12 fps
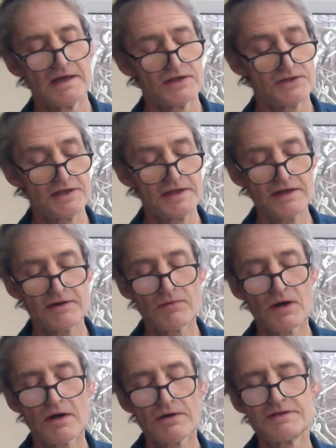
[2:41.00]
She
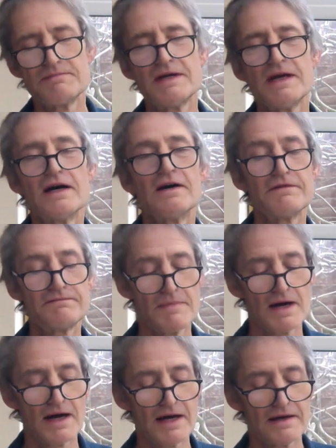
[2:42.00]
warns me of
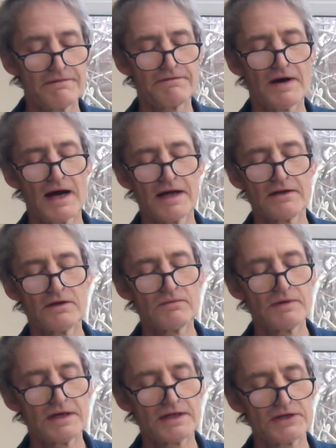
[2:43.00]
my final
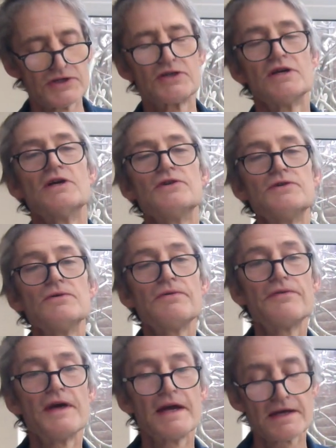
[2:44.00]
wish To
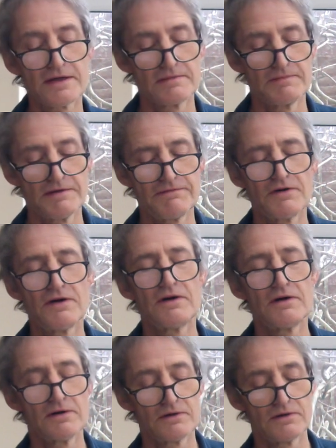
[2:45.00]
think
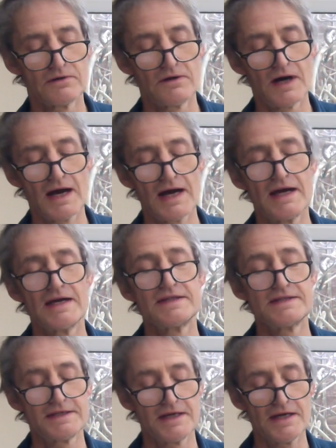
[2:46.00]
before I
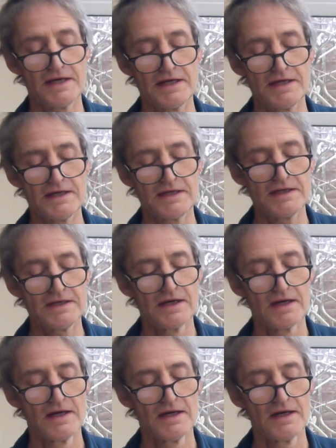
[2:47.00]
say.